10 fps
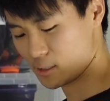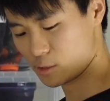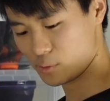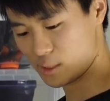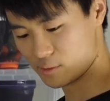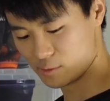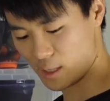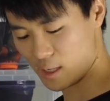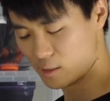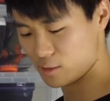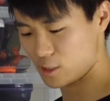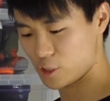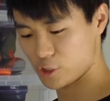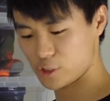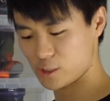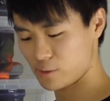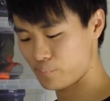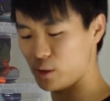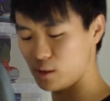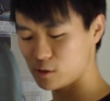Doesn't really say on the cushion,
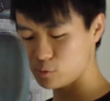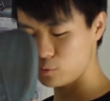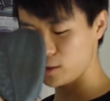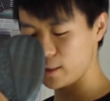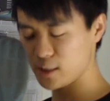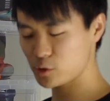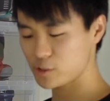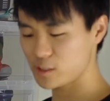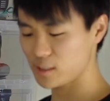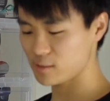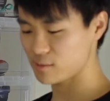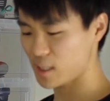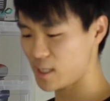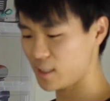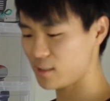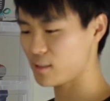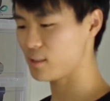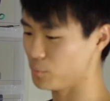but it's a really interesting design.